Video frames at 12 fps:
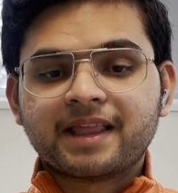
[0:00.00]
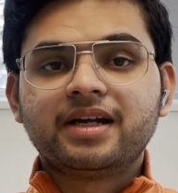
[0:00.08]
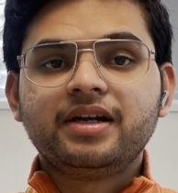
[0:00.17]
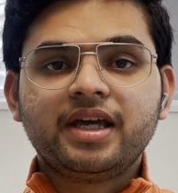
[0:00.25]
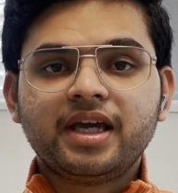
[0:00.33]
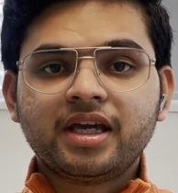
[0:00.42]

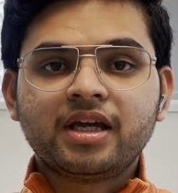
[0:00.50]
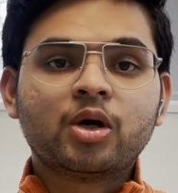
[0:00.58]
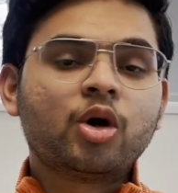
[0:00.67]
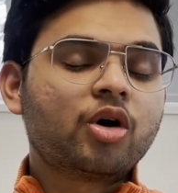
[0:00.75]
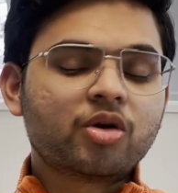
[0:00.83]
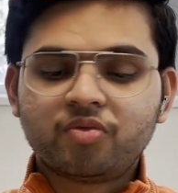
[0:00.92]
day
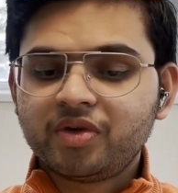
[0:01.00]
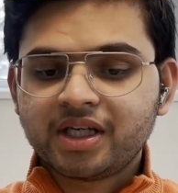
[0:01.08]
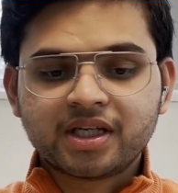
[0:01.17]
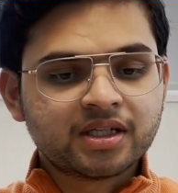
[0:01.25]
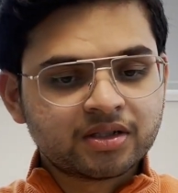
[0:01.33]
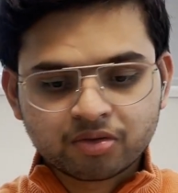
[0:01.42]
or a week,
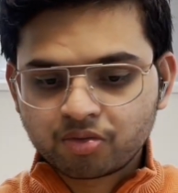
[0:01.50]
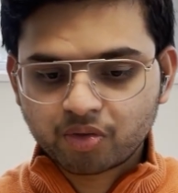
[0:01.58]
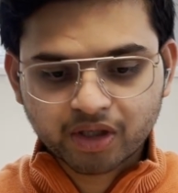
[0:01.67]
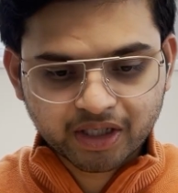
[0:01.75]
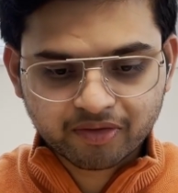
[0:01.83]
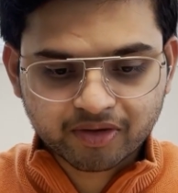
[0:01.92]

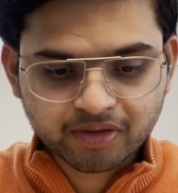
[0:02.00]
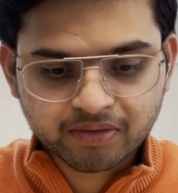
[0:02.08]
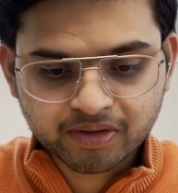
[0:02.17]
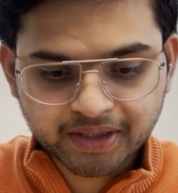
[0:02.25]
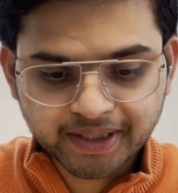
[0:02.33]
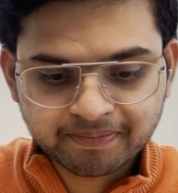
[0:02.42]
whatever.
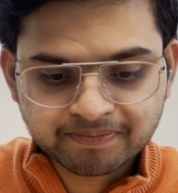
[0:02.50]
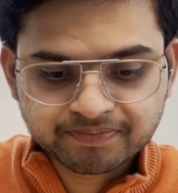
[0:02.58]
Okay,